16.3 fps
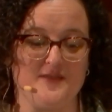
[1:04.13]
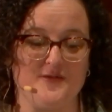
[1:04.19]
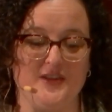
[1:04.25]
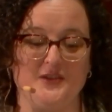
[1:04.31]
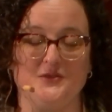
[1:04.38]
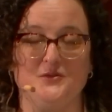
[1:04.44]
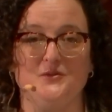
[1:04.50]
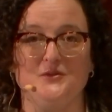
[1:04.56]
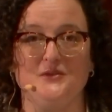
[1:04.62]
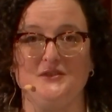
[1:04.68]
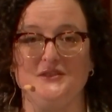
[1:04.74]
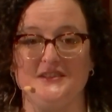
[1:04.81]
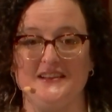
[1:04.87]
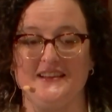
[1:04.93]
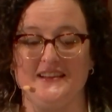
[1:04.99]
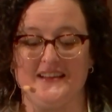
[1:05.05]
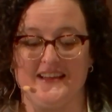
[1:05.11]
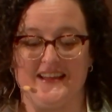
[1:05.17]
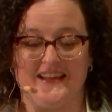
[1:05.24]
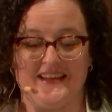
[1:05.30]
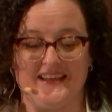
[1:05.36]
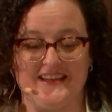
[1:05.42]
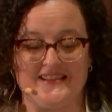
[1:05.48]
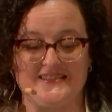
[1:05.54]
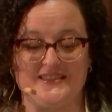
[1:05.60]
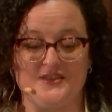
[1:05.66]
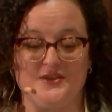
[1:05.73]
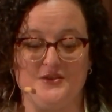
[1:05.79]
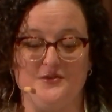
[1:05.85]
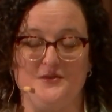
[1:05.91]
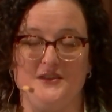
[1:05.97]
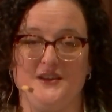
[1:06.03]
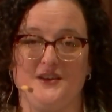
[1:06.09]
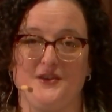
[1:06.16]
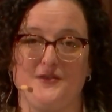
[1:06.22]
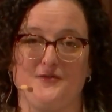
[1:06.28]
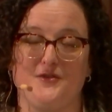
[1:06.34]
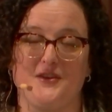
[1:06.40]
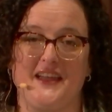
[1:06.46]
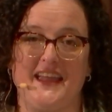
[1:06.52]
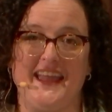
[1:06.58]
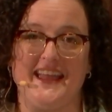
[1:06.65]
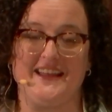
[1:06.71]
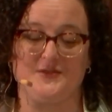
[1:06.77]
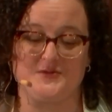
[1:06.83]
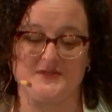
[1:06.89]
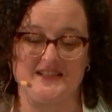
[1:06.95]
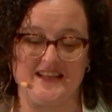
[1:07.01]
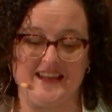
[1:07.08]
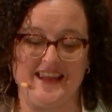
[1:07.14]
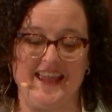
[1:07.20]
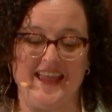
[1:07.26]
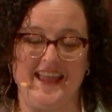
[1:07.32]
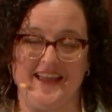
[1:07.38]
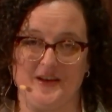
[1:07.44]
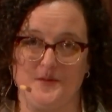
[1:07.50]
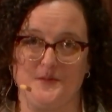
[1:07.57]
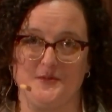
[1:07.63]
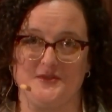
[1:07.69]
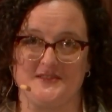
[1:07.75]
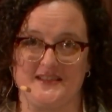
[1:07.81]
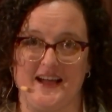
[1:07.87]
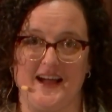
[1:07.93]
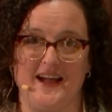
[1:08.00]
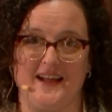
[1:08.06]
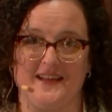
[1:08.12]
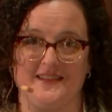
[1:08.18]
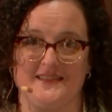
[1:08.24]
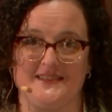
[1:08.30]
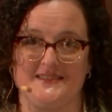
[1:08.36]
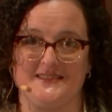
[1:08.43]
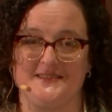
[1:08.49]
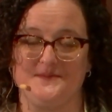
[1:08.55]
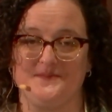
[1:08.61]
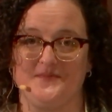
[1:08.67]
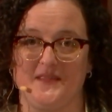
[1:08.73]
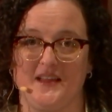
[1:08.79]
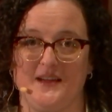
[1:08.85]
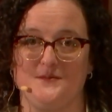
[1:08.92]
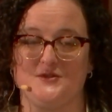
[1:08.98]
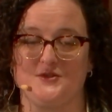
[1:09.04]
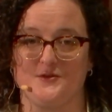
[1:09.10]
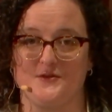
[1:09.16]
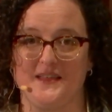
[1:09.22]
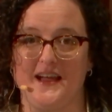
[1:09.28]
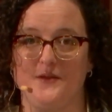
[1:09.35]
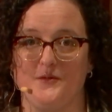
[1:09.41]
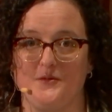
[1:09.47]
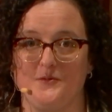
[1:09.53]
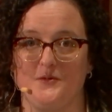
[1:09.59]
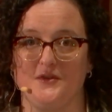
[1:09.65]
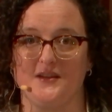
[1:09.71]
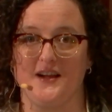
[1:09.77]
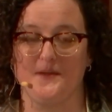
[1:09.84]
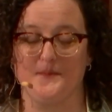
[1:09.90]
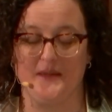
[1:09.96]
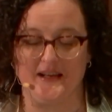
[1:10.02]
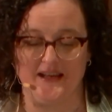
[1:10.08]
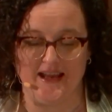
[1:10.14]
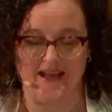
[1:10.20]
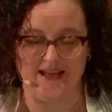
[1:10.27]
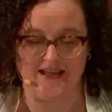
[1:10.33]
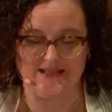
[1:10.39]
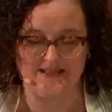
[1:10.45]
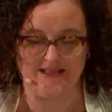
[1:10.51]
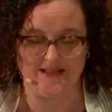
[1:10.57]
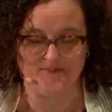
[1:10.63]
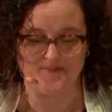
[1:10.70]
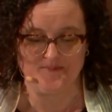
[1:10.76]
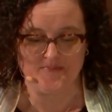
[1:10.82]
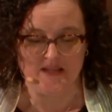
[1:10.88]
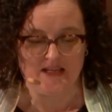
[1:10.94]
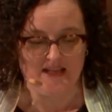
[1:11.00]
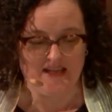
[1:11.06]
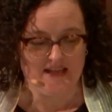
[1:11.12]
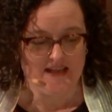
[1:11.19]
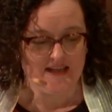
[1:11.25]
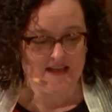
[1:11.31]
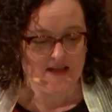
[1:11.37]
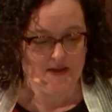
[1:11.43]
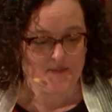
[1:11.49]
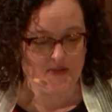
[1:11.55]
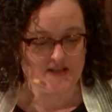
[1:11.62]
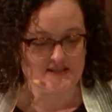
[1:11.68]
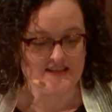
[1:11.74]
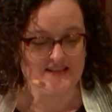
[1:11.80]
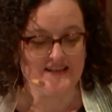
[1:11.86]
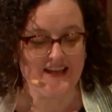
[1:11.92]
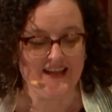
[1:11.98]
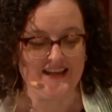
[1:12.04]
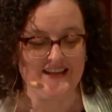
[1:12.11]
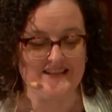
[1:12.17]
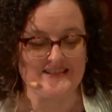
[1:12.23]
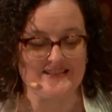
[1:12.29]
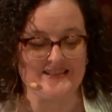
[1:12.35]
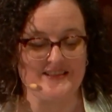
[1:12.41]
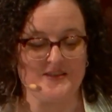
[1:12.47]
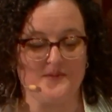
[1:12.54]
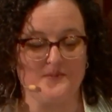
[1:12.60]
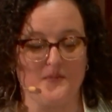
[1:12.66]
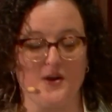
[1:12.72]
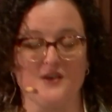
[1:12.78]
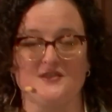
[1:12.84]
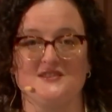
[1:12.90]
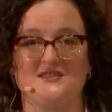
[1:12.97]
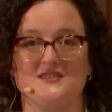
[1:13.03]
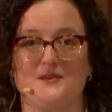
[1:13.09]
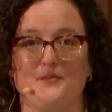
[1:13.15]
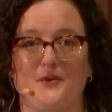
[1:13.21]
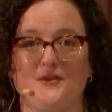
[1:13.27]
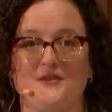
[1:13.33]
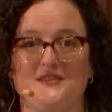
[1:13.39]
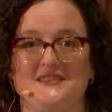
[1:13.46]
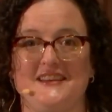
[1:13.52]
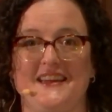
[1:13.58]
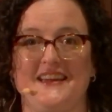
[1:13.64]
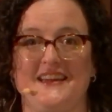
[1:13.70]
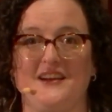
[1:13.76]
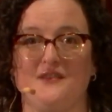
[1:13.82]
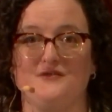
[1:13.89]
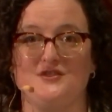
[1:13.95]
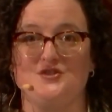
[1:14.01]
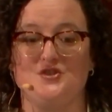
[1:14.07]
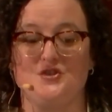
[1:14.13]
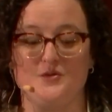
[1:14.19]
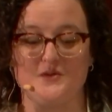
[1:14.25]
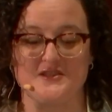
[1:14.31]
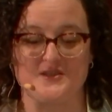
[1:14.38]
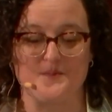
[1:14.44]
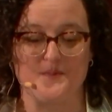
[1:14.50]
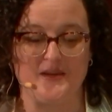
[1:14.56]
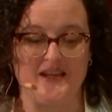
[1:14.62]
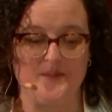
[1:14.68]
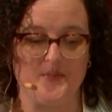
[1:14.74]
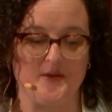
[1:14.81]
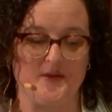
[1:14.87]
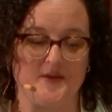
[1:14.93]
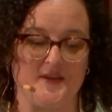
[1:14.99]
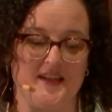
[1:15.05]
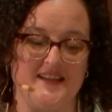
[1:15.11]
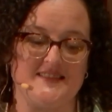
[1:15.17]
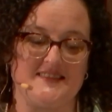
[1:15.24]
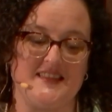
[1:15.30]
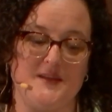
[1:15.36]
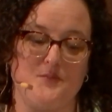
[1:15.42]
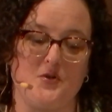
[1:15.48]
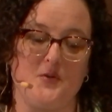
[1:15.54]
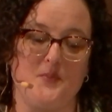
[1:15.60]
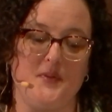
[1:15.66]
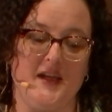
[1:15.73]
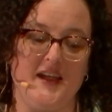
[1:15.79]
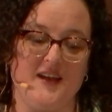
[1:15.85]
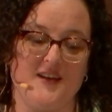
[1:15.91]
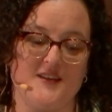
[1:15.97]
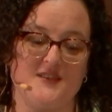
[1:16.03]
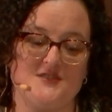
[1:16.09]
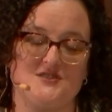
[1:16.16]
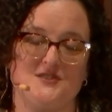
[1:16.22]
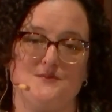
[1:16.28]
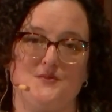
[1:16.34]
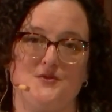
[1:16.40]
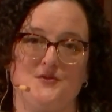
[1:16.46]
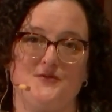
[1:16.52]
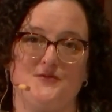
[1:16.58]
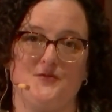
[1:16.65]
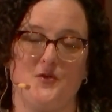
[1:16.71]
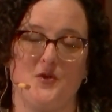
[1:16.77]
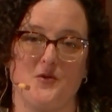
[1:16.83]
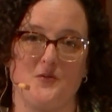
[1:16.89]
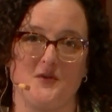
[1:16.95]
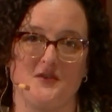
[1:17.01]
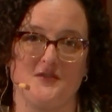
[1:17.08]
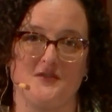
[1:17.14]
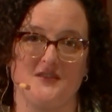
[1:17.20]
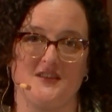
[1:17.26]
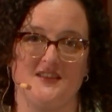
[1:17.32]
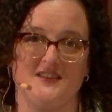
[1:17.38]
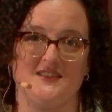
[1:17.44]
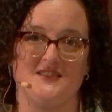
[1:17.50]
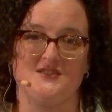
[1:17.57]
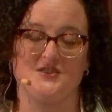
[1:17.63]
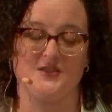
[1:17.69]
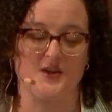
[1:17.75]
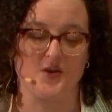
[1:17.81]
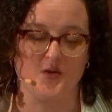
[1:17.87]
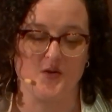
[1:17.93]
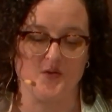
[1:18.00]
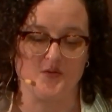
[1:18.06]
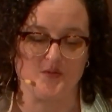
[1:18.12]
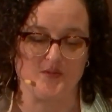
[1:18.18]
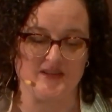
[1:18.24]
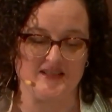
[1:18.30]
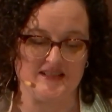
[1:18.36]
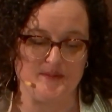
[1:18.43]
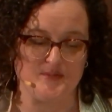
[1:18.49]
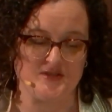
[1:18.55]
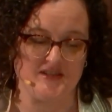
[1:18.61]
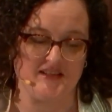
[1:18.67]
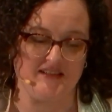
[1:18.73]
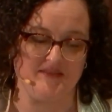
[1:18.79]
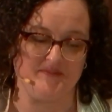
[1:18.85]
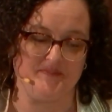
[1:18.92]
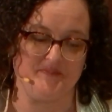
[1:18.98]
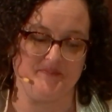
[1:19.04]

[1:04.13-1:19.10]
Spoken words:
Elul is the new year for counting animal tithes. I'm sure that one will come in handy. But tonight marks the birthday of the Jewish people as they prepared to move forward to their own redemption.